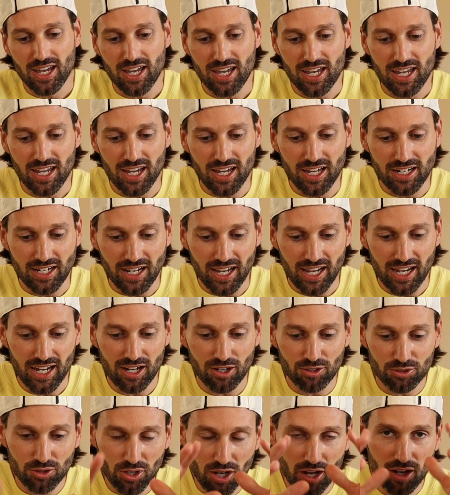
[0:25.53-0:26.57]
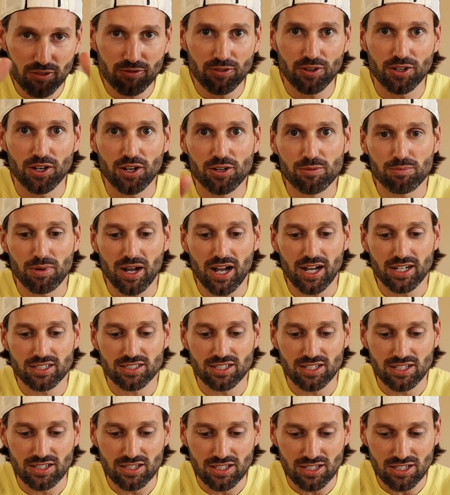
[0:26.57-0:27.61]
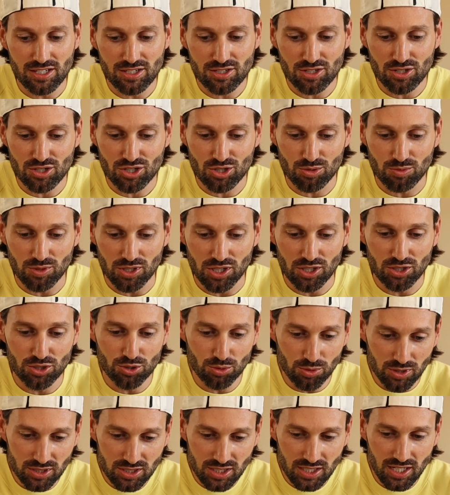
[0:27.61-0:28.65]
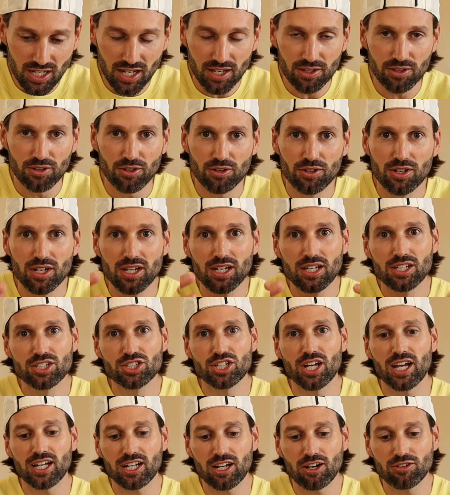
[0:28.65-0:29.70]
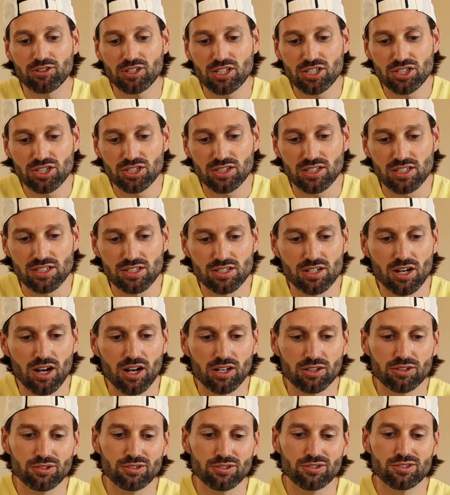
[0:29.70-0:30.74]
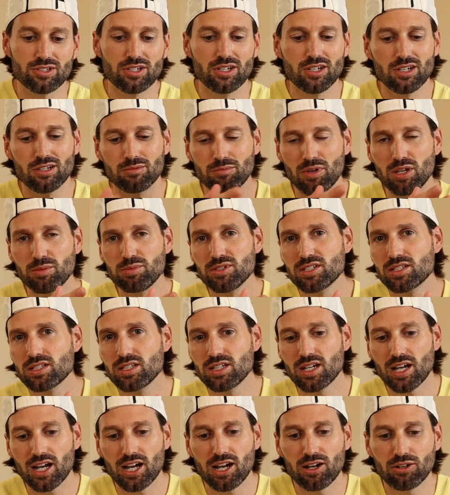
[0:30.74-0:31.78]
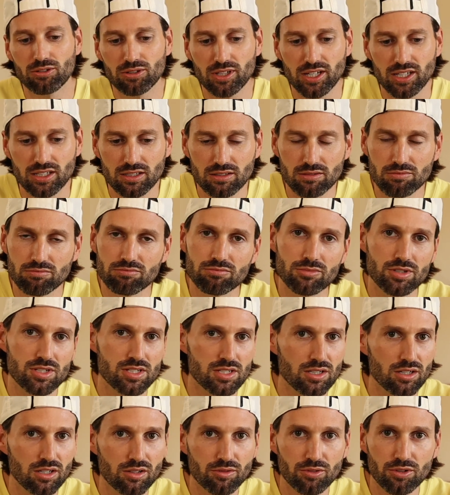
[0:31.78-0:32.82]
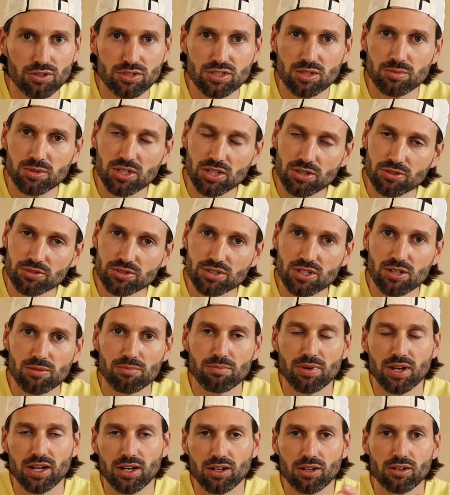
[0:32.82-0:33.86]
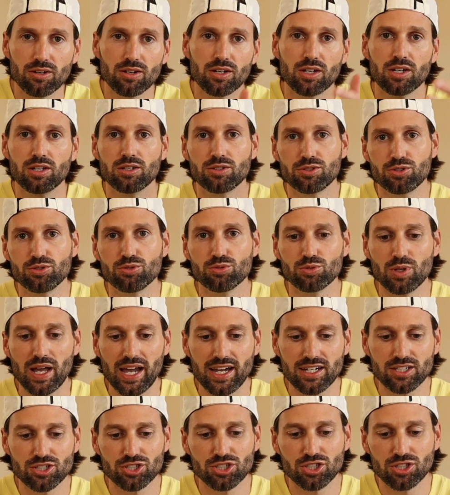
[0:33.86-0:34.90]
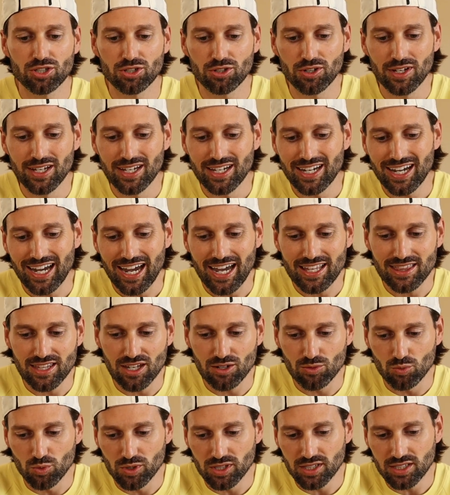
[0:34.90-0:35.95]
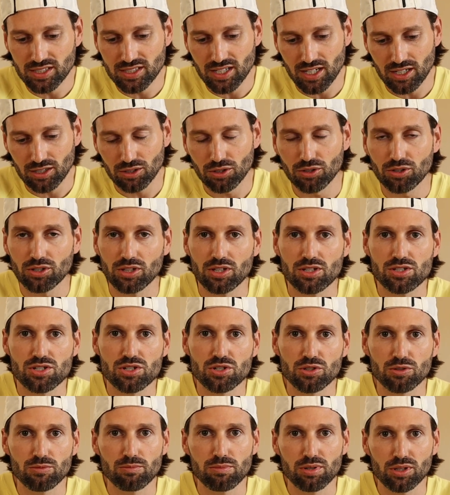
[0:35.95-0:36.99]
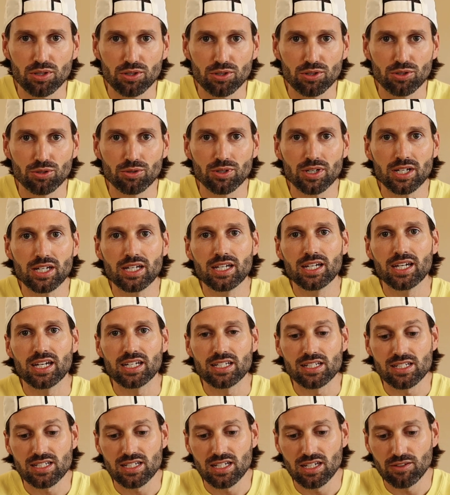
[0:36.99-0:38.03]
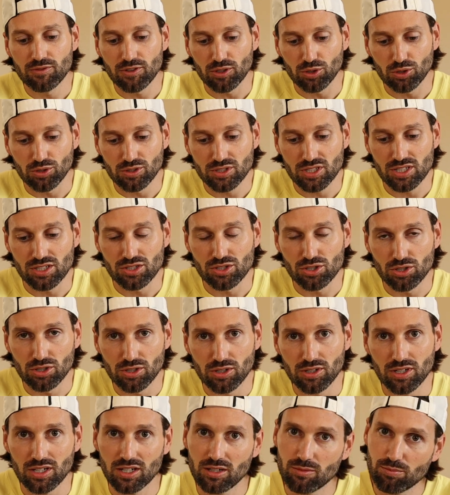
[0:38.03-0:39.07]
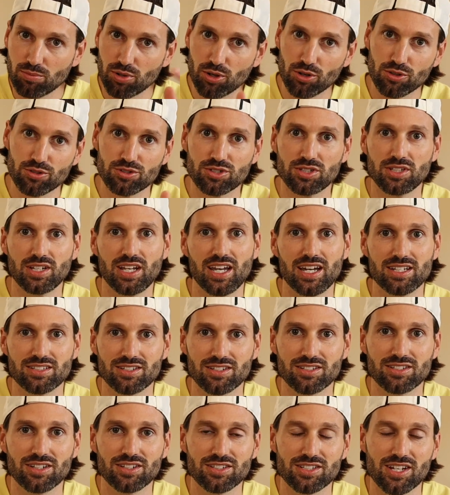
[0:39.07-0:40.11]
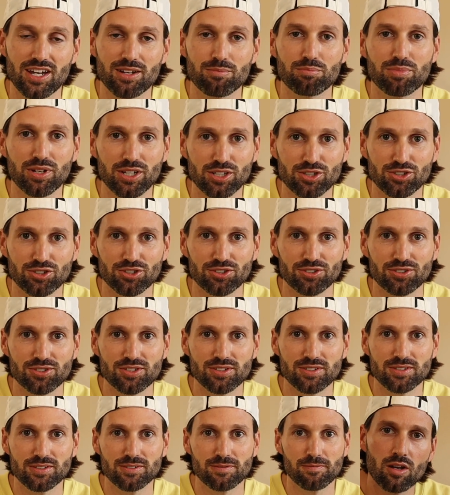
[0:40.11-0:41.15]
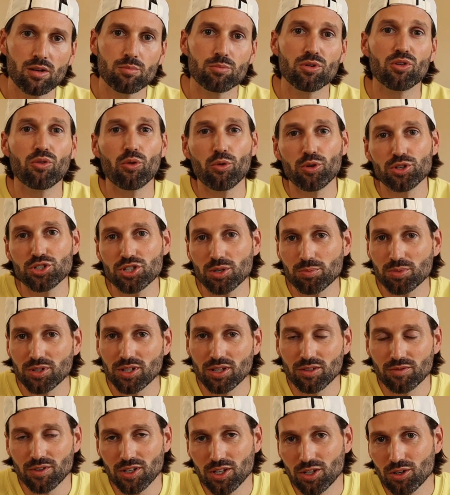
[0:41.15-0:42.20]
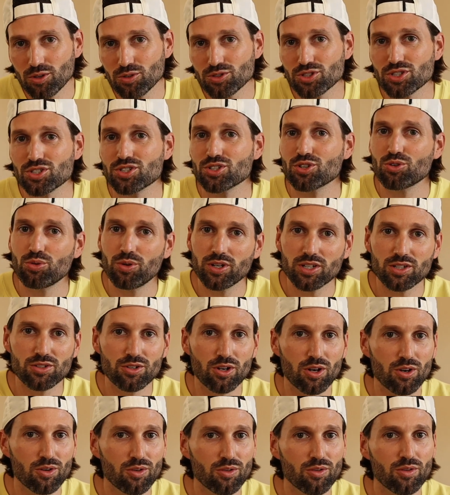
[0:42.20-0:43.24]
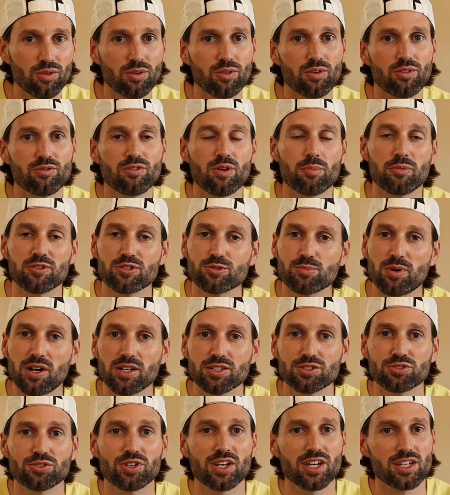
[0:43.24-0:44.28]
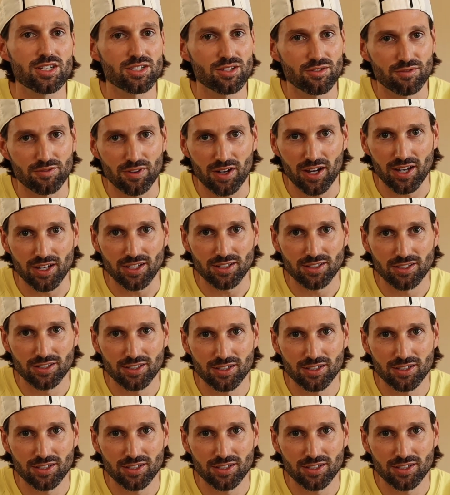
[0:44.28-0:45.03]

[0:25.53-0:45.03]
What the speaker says: And I held off on unboxing these so we could do it together, check out each of these colors, maybe see how like the silver or some of the others compare to last year, and then really take a look at this new blue and see if it looks as good in person as it does on pictures. Before we jump into the video, just a quick note from our sponsor Casetify.